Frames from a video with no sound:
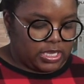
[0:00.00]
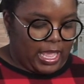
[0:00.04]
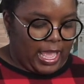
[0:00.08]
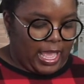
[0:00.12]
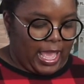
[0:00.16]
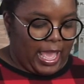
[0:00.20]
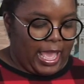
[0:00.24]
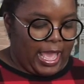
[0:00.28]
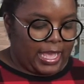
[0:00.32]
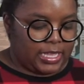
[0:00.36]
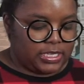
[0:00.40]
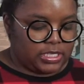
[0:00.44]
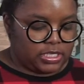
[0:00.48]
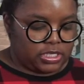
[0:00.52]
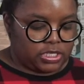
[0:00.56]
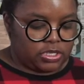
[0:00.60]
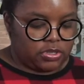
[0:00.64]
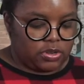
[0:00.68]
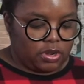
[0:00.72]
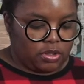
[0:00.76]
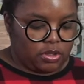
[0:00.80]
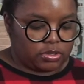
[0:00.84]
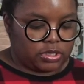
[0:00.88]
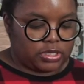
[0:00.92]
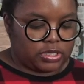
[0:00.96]
as you
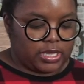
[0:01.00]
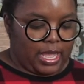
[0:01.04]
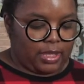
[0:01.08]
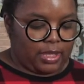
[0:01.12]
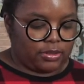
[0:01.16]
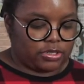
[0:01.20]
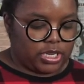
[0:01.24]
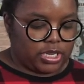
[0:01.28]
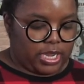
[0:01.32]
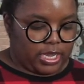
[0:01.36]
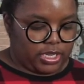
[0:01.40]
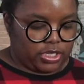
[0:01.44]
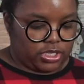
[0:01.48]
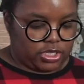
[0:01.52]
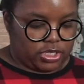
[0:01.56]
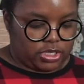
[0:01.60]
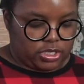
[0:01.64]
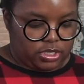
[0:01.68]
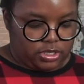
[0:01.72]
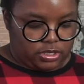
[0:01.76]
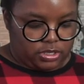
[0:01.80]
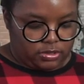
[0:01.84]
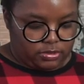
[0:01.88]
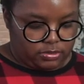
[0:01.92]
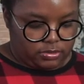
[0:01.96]
know, style
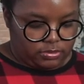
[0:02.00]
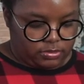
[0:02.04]
changes,